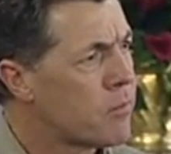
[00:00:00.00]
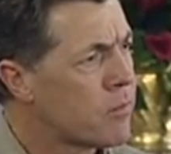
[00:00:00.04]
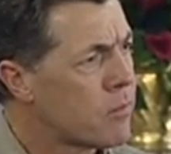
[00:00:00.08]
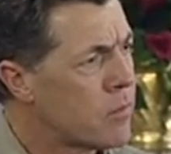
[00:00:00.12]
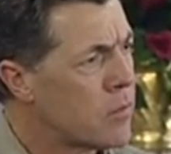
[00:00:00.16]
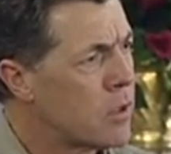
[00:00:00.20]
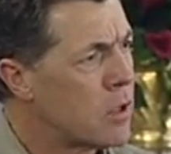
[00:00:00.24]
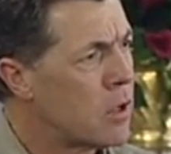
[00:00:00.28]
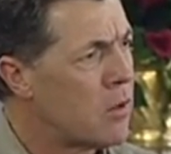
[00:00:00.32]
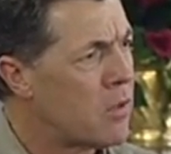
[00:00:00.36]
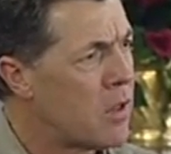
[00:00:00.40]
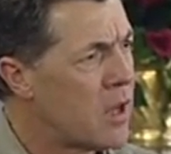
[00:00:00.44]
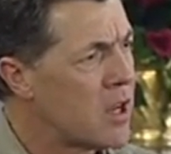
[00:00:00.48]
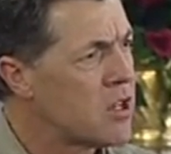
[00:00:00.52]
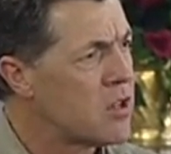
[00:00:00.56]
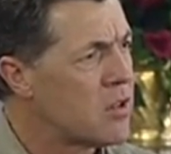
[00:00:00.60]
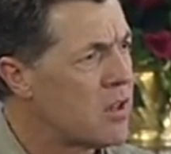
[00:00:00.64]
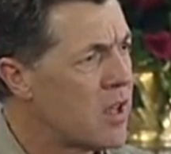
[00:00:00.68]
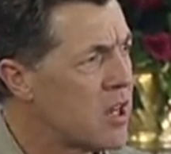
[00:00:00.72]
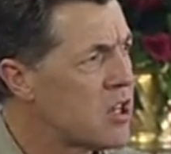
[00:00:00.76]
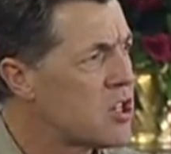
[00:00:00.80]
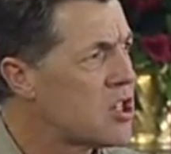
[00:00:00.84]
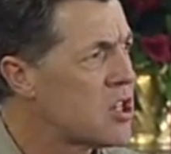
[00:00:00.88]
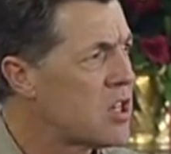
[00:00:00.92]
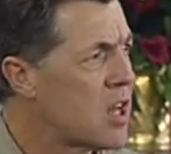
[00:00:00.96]
You know, they,
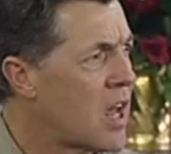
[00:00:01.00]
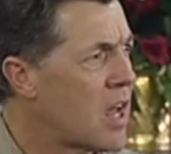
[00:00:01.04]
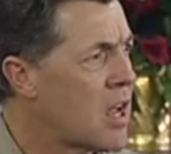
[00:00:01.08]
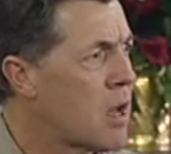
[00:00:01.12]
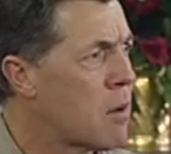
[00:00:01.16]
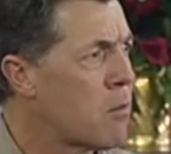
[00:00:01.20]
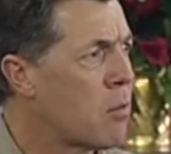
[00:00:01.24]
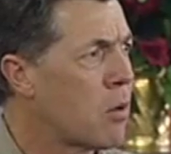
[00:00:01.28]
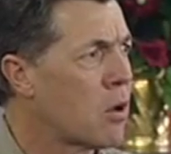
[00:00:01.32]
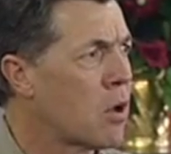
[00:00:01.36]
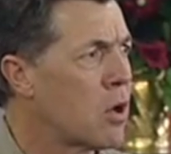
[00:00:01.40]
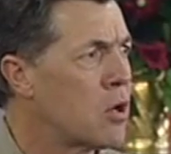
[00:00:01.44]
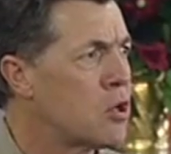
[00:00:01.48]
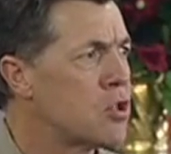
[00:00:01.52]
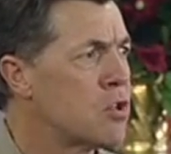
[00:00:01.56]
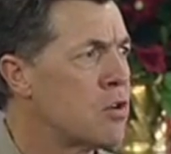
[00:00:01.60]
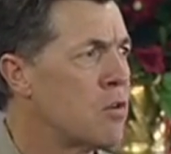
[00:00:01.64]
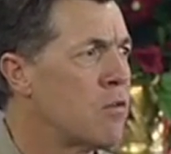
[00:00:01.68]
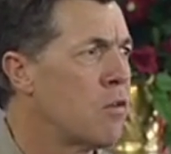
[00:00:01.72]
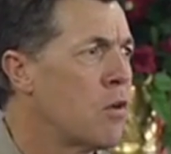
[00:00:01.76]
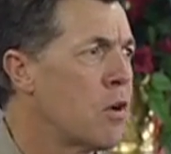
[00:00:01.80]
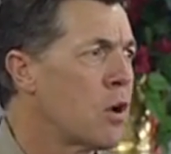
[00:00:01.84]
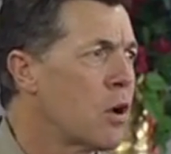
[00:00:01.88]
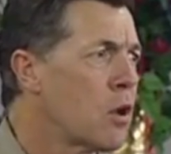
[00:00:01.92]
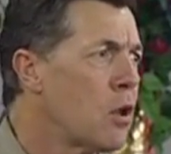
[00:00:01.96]
they stay up because they're
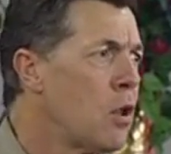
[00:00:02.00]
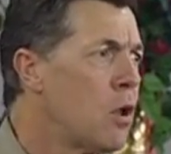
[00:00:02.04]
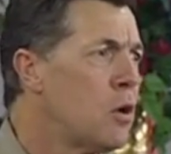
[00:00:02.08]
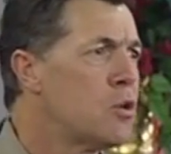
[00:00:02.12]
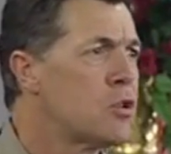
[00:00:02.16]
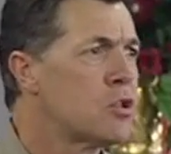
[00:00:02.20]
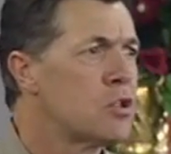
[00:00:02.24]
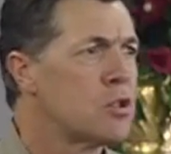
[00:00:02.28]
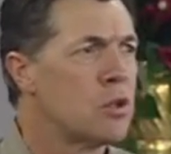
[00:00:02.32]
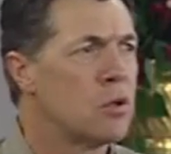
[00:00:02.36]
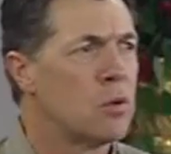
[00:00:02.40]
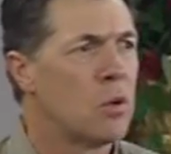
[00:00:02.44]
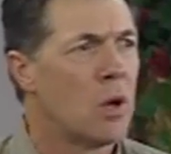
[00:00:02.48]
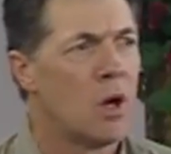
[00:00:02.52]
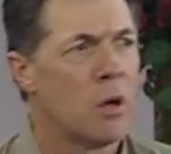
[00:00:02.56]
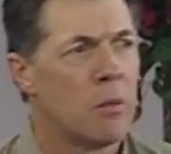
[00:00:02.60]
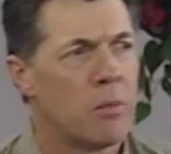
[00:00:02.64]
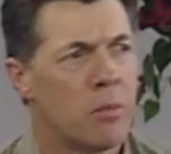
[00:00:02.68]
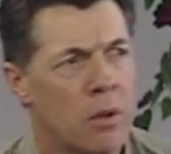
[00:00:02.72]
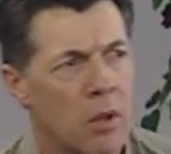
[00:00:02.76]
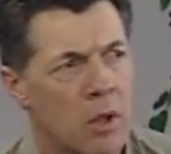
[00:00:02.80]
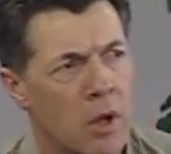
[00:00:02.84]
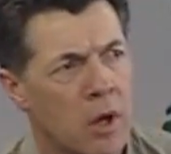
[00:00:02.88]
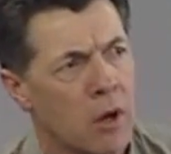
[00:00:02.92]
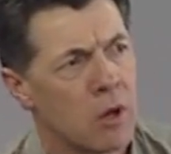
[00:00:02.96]
very close to uh,
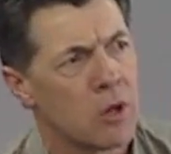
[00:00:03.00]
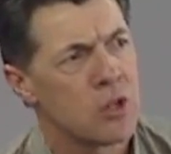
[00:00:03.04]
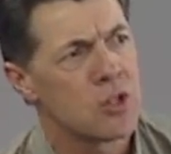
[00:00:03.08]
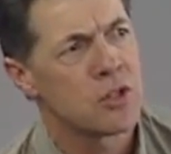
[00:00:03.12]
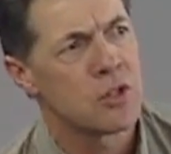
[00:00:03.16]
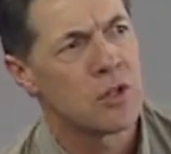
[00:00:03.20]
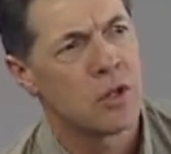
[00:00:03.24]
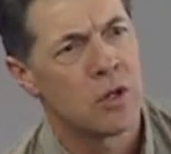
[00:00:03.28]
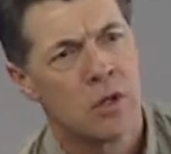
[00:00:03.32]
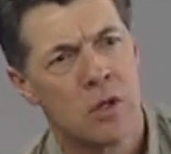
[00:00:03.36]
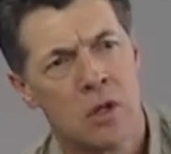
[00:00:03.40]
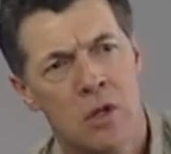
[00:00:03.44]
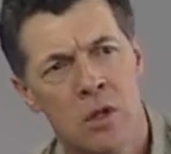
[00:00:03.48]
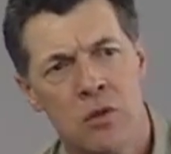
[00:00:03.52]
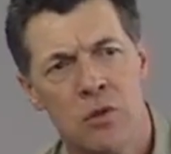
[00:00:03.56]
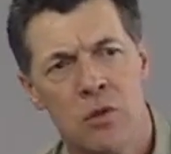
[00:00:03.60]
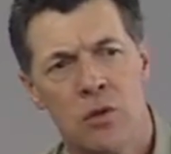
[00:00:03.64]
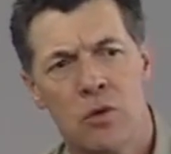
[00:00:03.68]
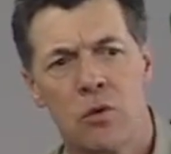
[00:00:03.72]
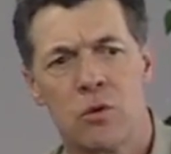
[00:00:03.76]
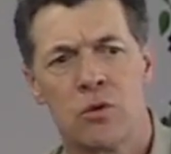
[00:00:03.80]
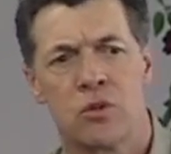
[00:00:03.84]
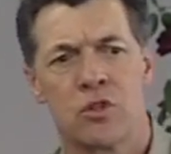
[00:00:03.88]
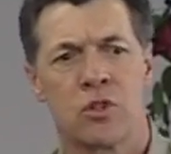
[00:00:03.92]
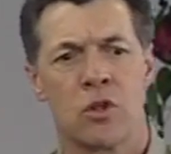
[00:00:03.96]
Polaris, the, the
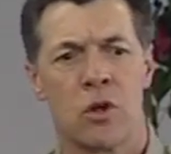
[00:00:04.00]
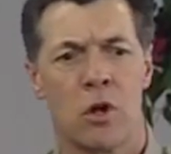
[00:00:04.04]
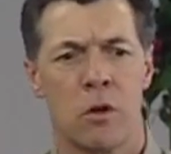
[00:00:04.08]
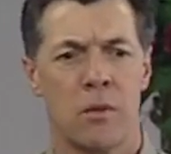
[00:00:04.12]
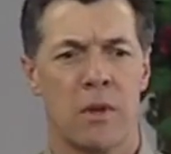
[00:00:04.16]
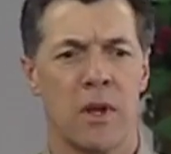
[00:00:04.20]
North Star.